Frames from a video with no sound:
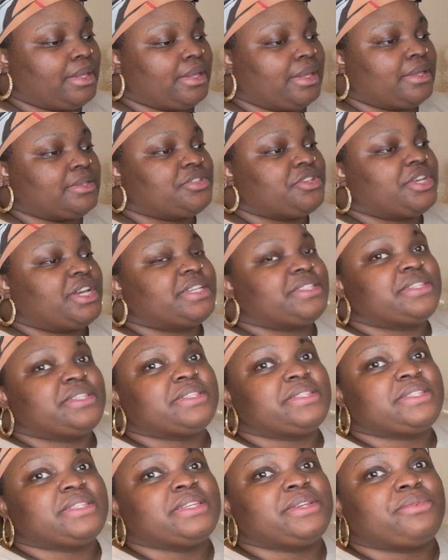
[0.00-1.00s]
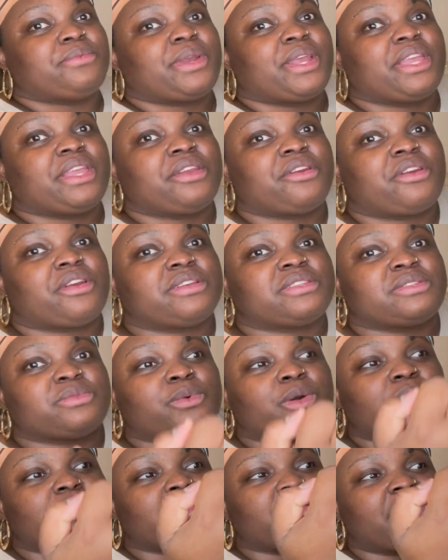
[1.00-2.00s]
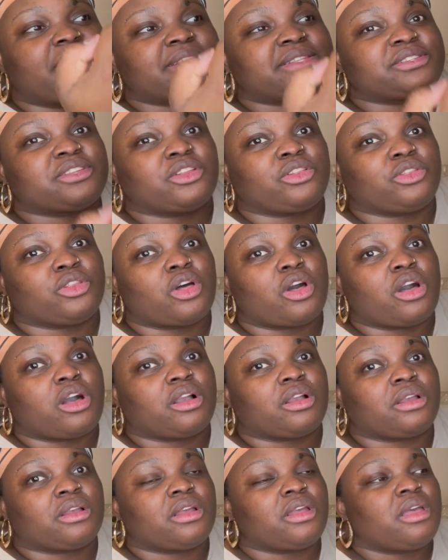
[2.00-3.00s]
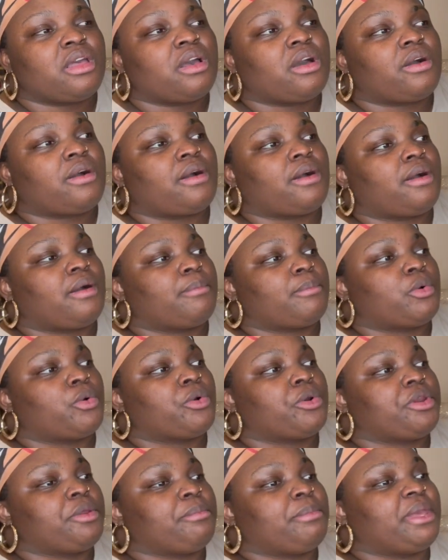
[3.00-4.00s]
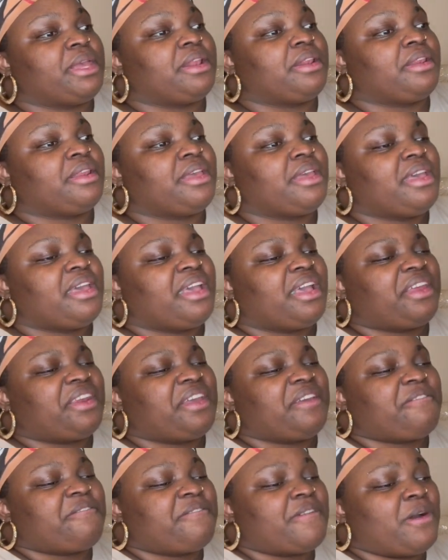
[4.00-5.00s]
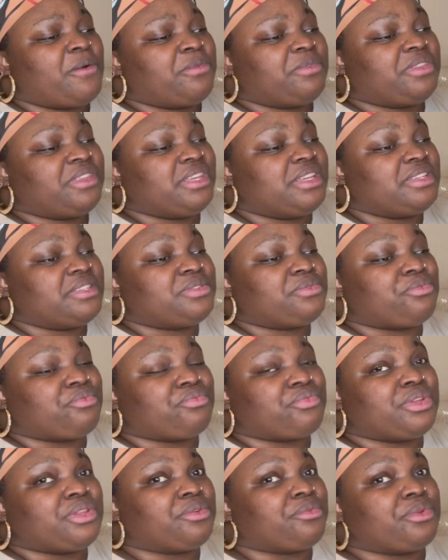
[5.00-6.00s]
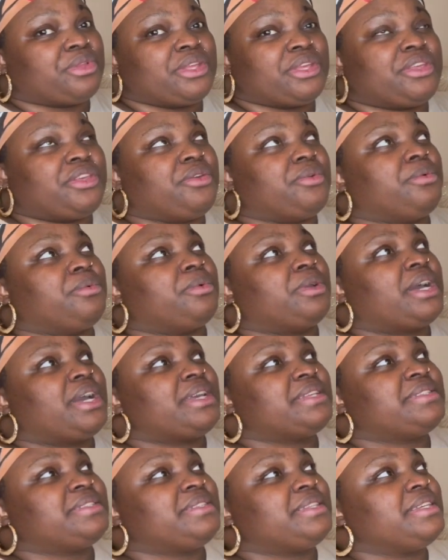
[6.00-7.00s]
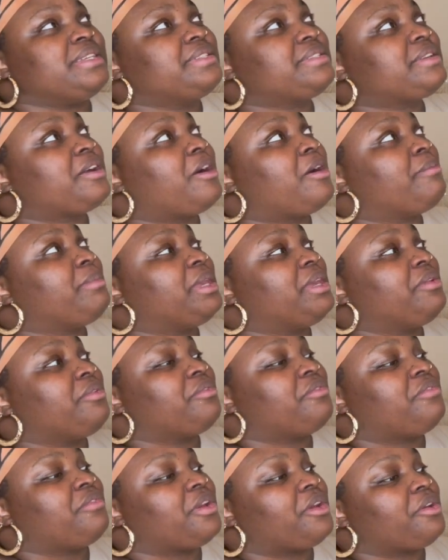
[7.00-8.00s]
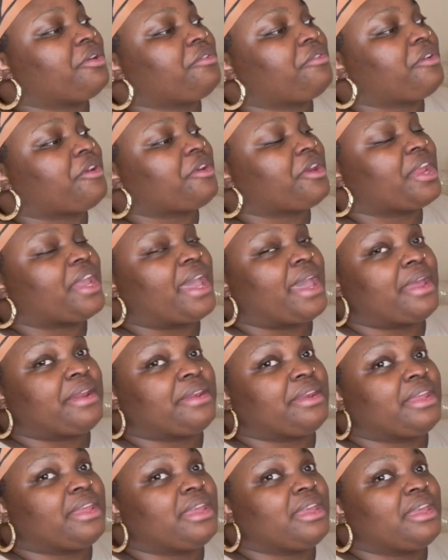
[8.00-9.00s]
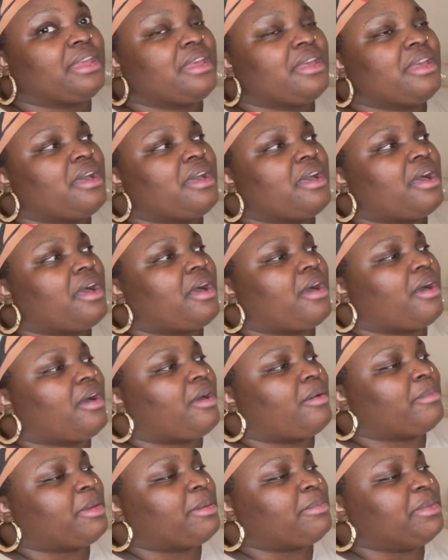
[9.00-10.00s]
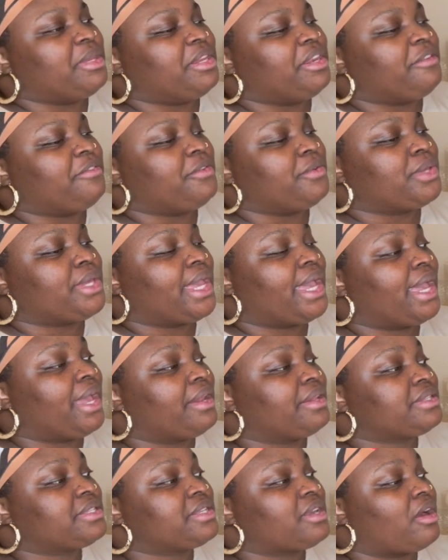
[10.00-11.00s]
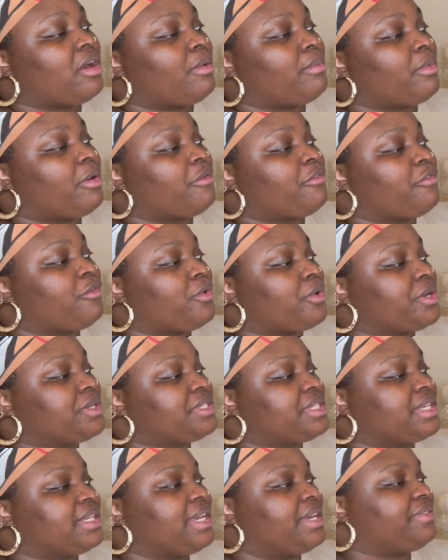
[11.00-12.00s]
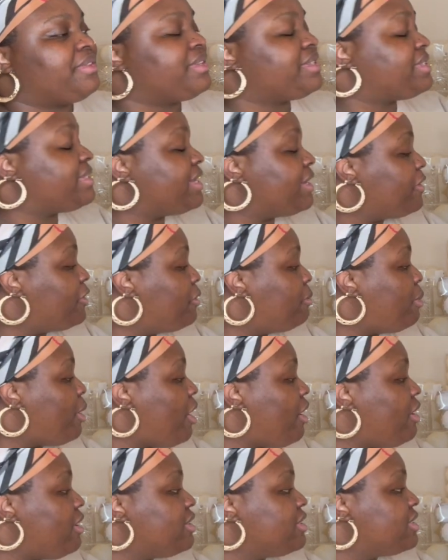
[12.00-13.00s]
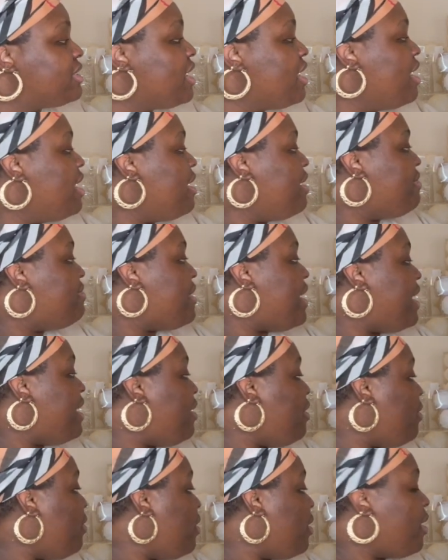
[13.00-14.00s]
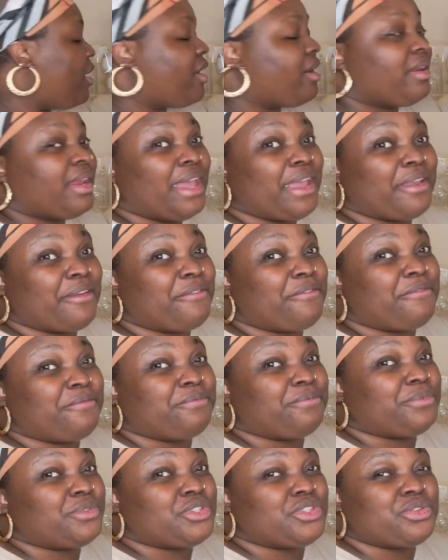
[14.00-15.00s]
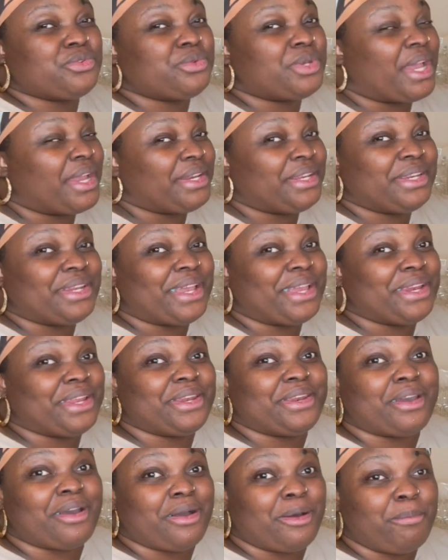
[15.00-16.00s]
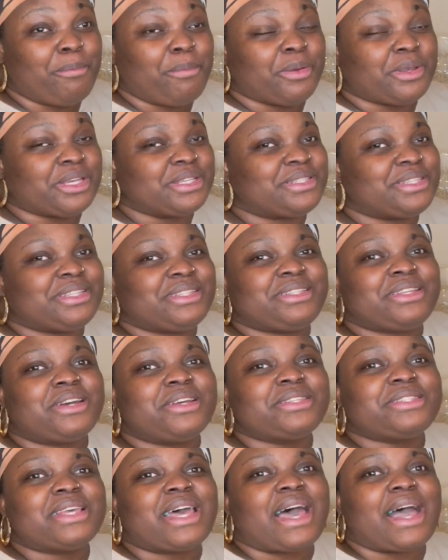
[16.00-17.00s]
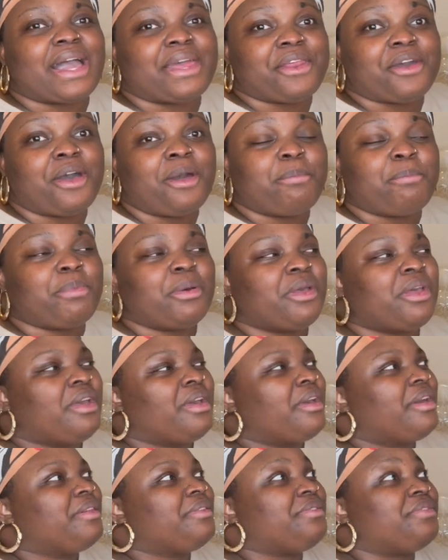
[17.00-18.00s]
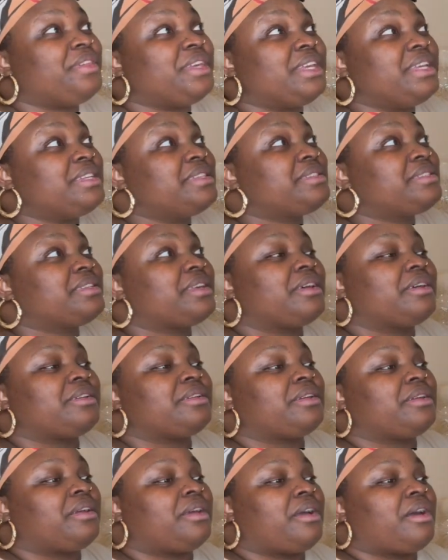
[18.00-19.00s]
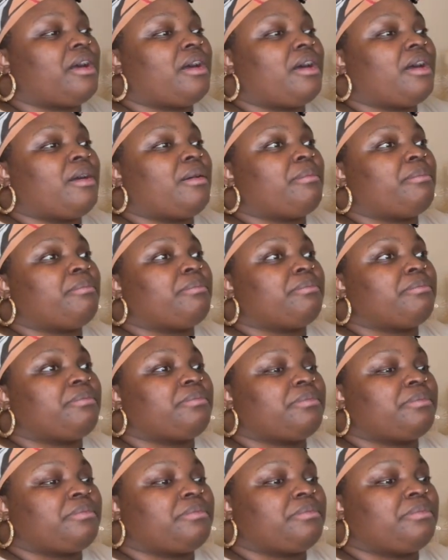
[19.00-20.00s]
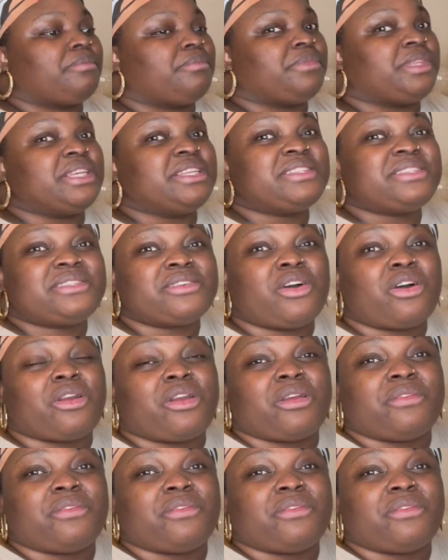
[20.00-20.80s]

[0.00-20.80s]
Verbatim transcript: as you guys can see right here as well, it has the long um, ornament. And I found these really, really cute. Guys, these come in very, very handy. Um, I mean, if you can't um, afford to get the single balls, but or like $2.99 and up, because it does add up. These, um, these are